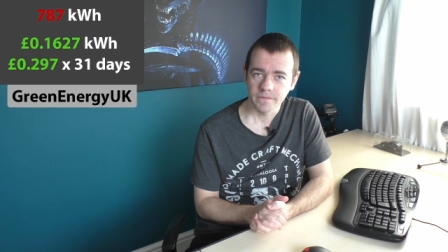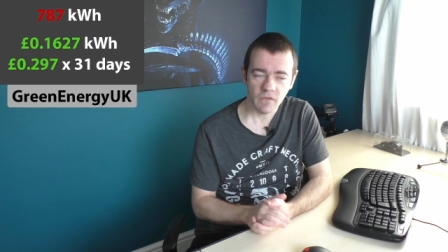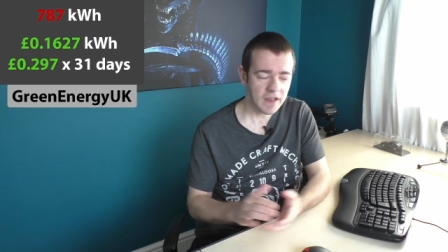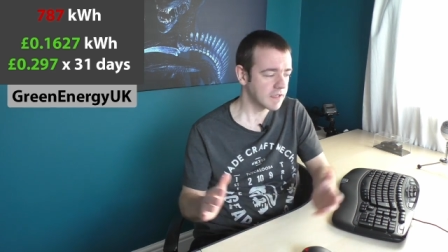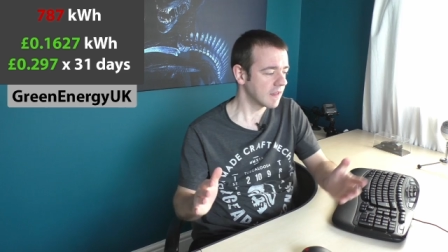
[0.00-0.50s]

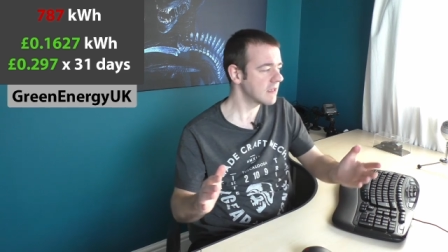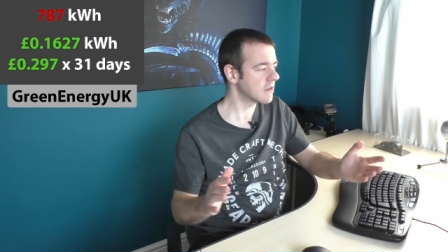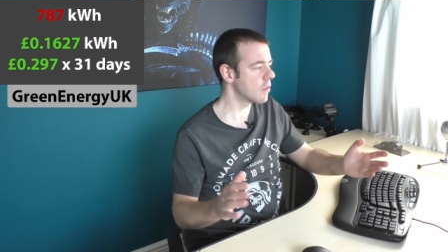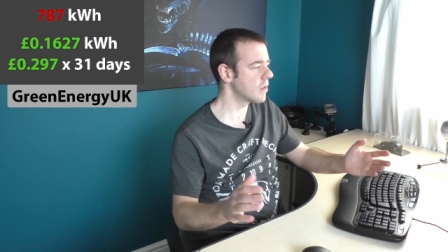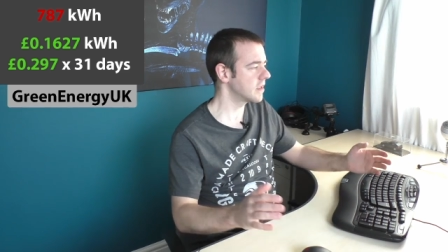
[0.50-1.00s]
Right, let's
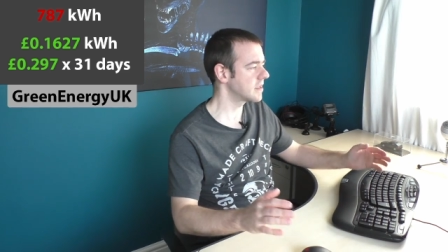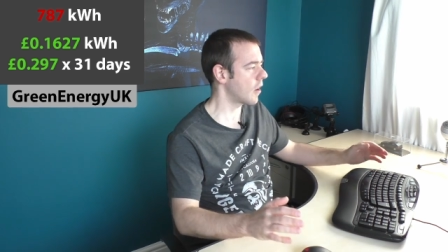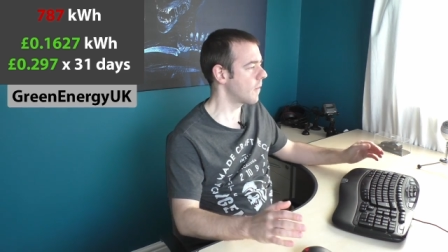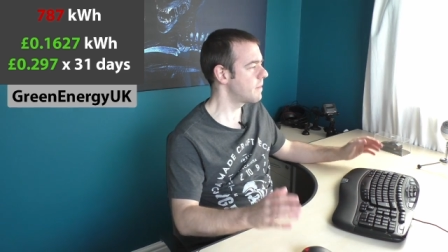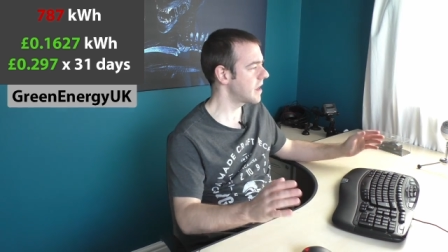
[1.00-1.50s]
get on with this
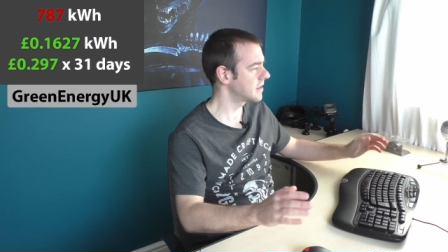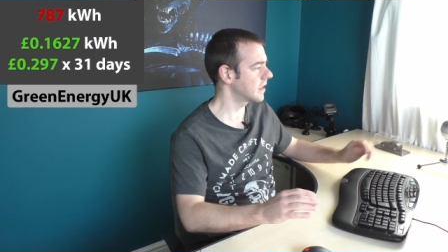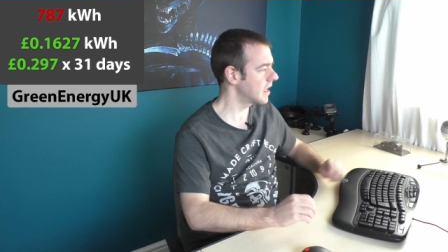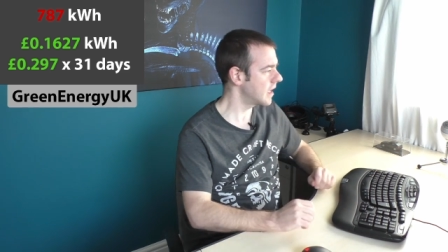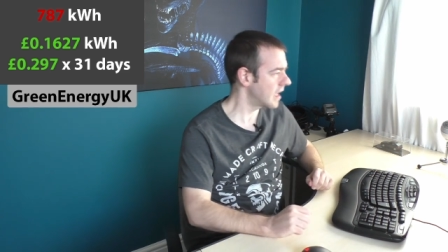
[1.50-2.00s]
now.
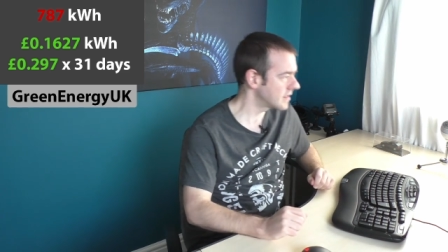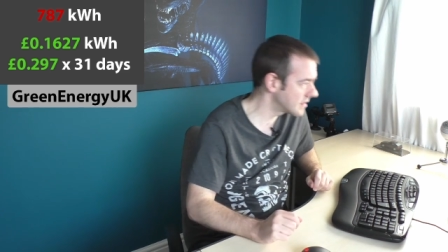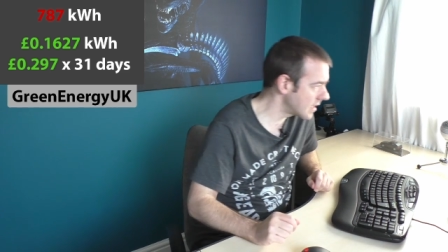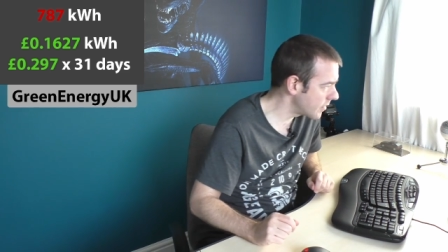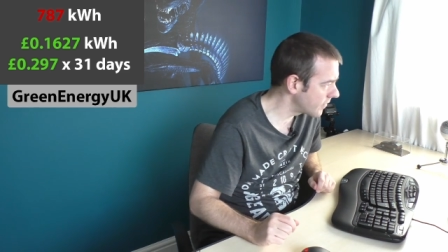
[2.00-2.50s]
Basically, as I
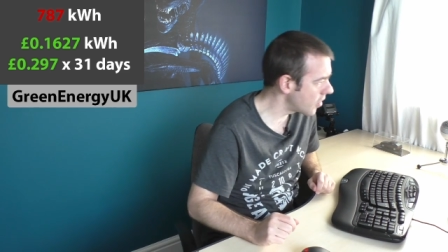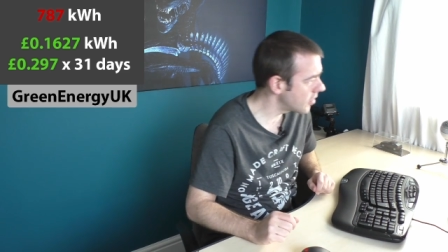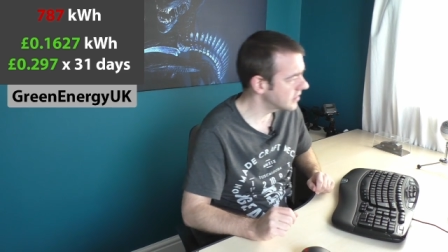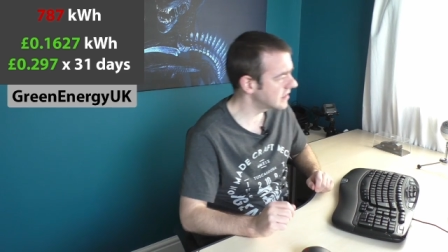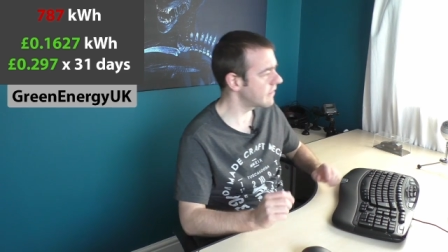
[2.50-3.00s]
said
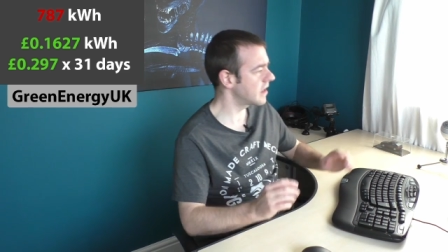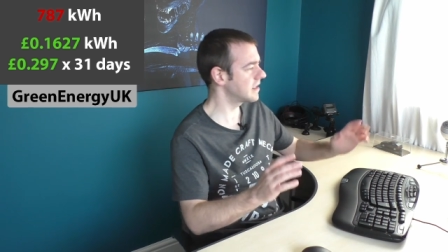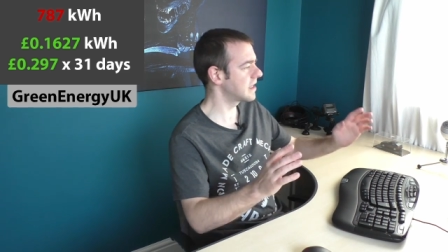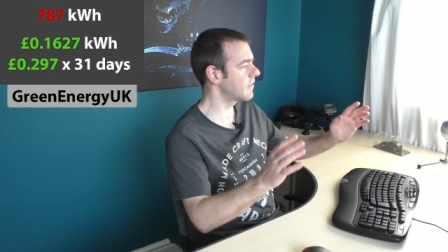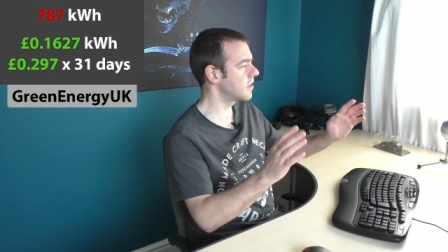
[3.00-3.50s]
before,
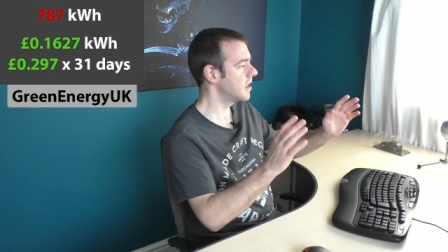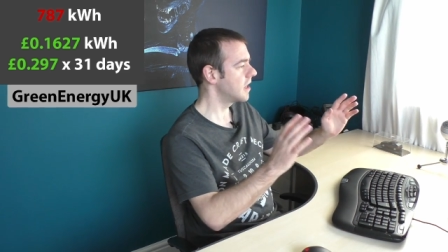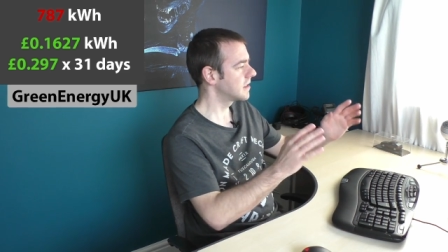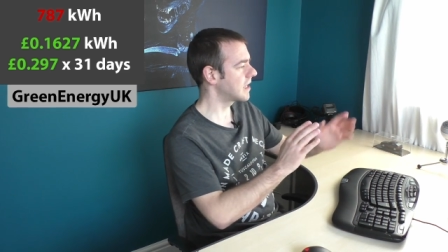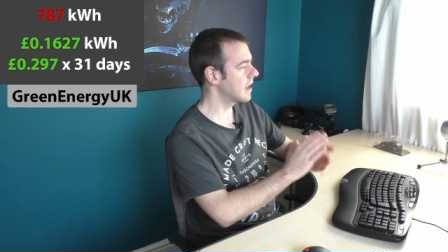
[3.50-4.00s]
787
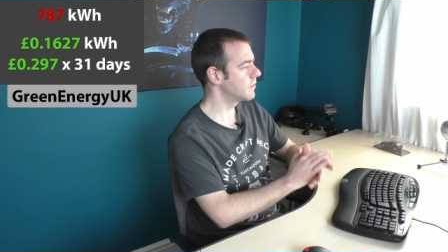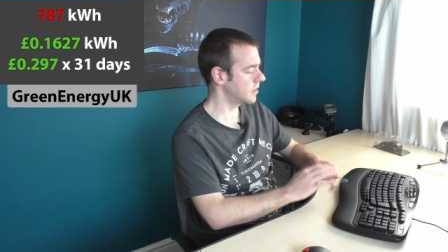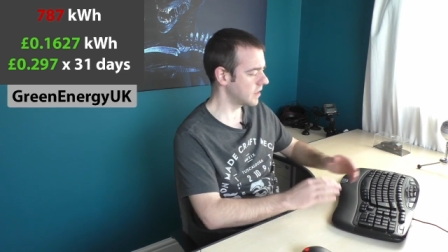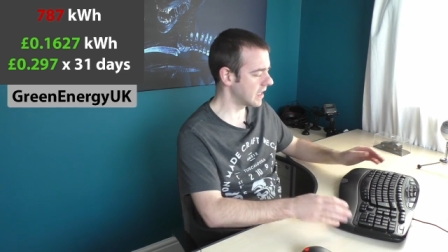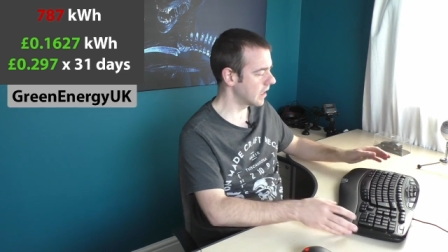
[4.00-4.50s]

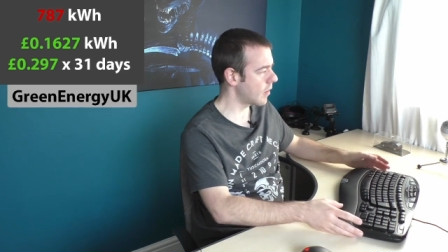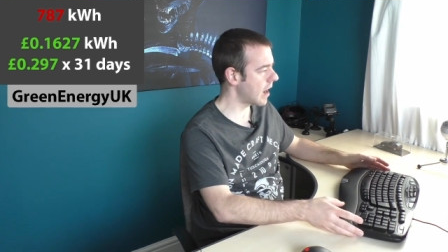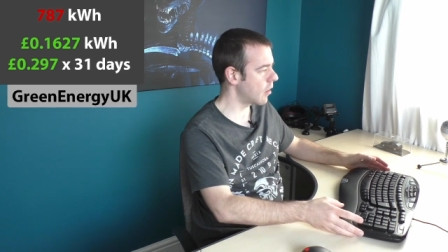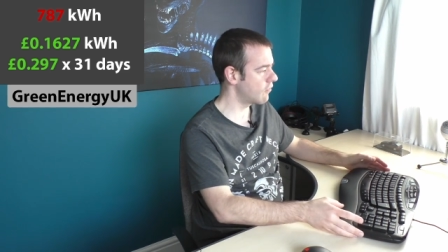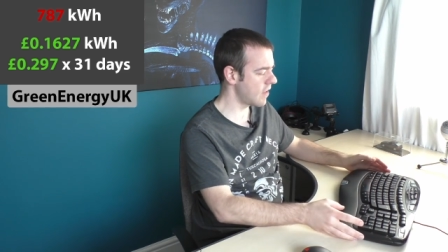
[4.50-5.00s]
times the
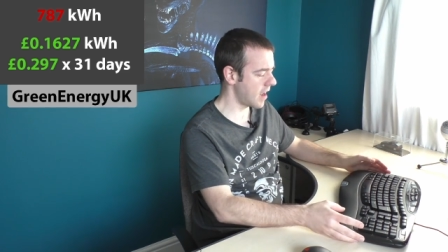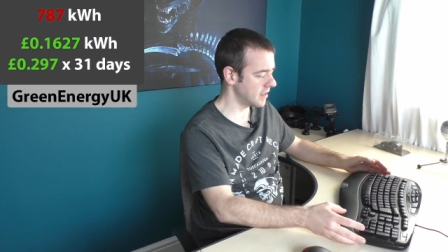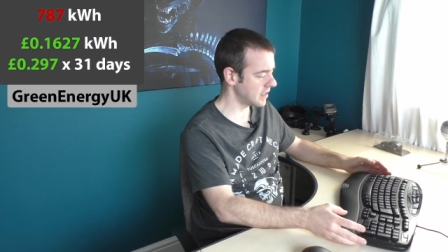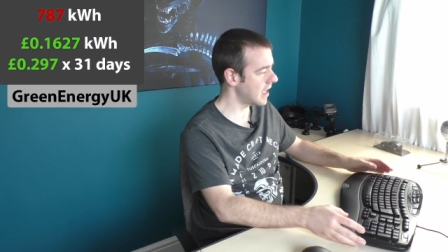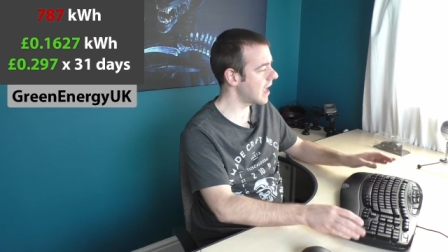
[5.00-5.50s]
kilowatt hour
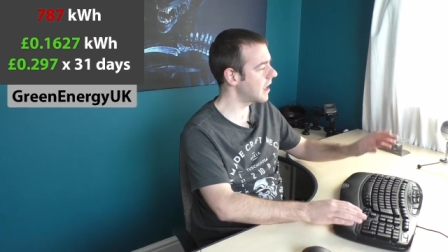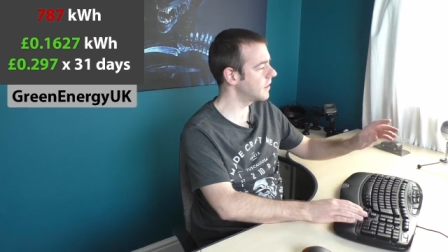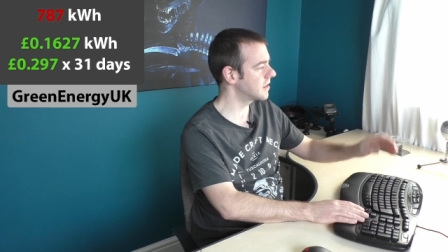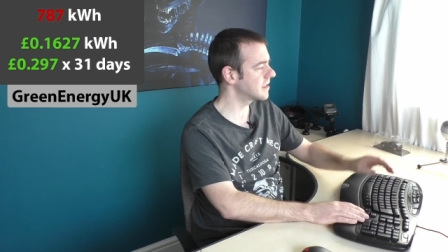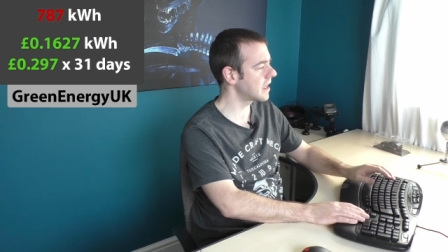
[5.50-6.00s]
rate
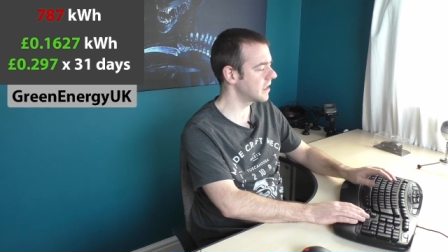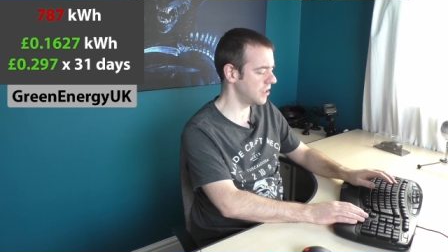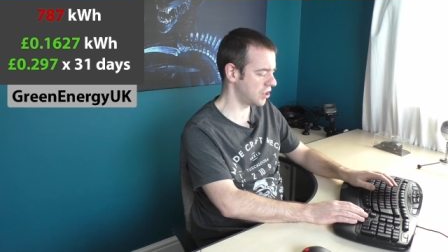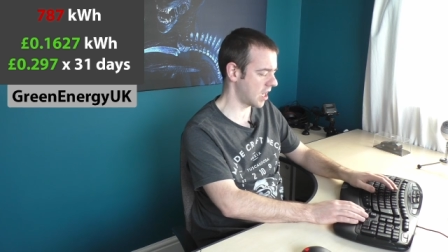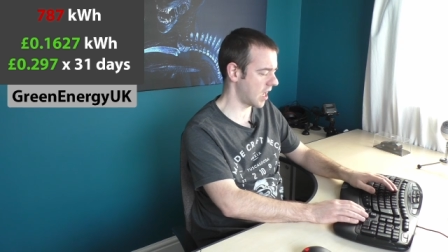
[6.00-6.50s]
and the
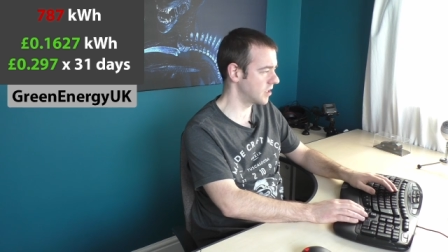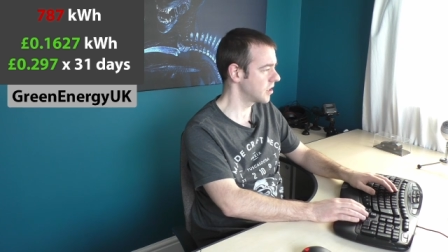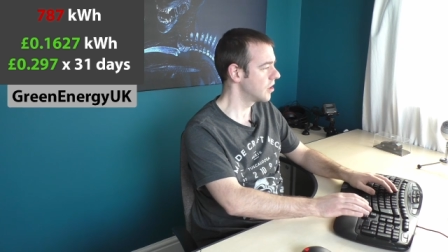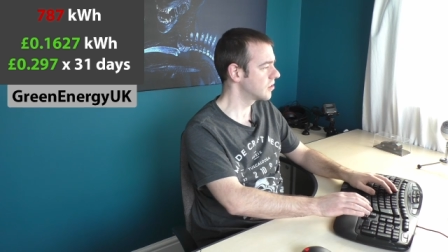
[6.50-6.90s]
standing charge.